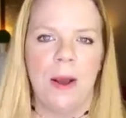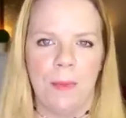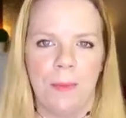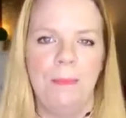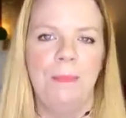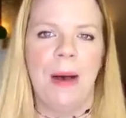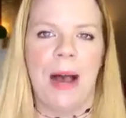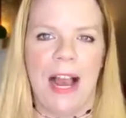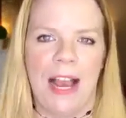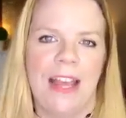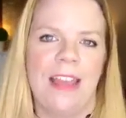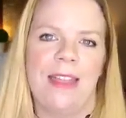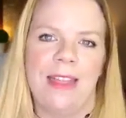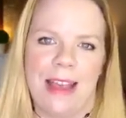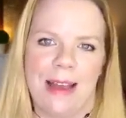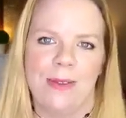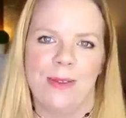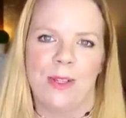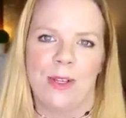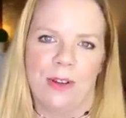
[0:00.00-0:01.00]
buy
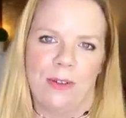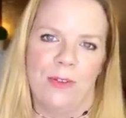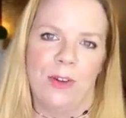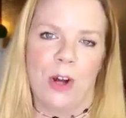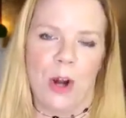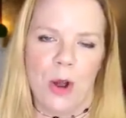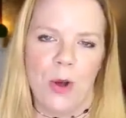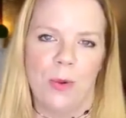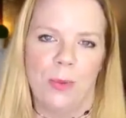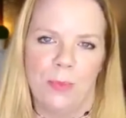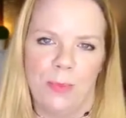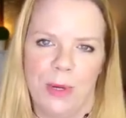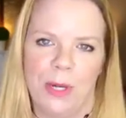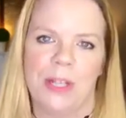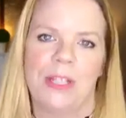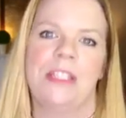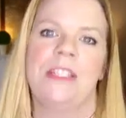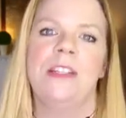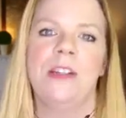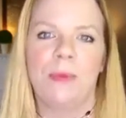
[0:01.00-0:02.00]
1,000 of your own
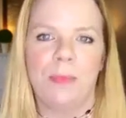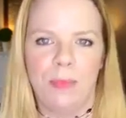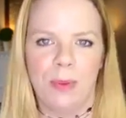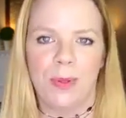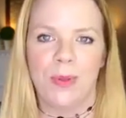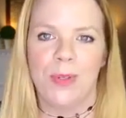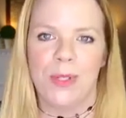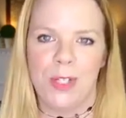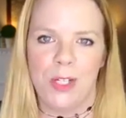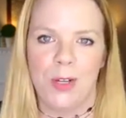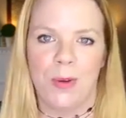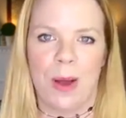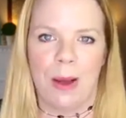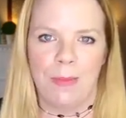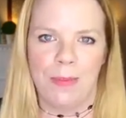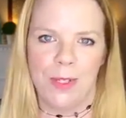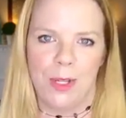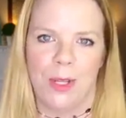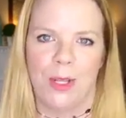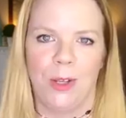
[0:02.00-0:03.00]
books to boost you
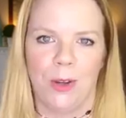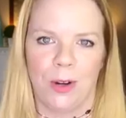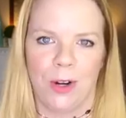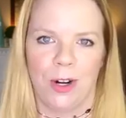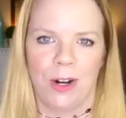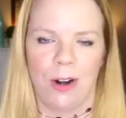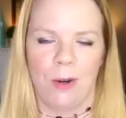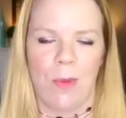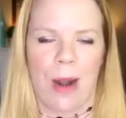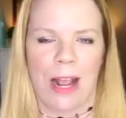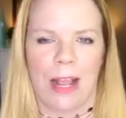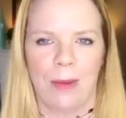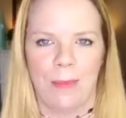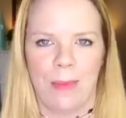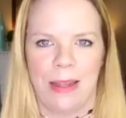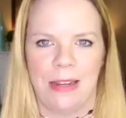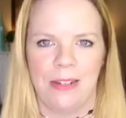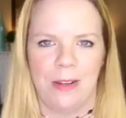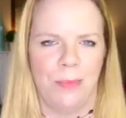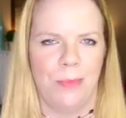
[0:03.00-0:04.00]
up so you're a
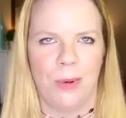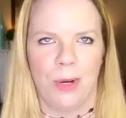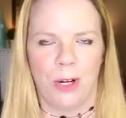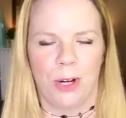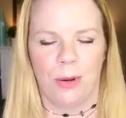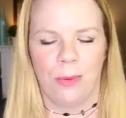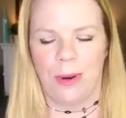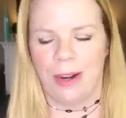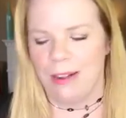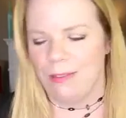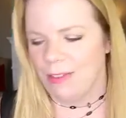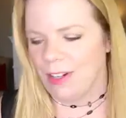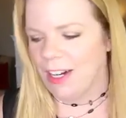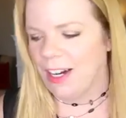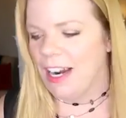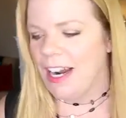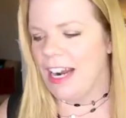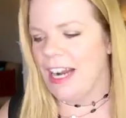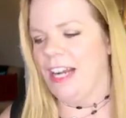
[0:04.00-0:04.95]
recommended book or whatever.